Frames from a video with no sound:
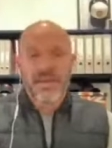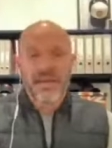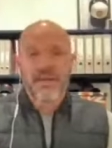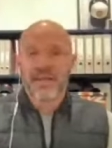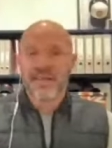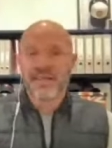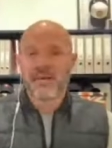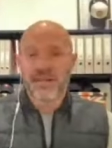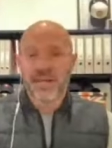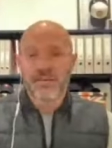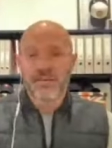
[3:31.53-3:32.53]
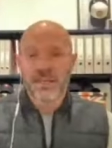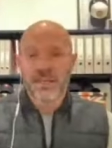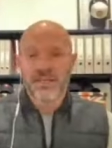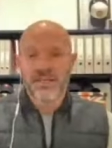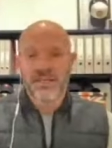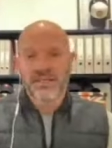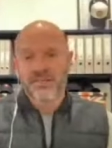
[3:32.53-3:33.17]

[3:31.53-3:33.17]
You know, is it one of those seasons?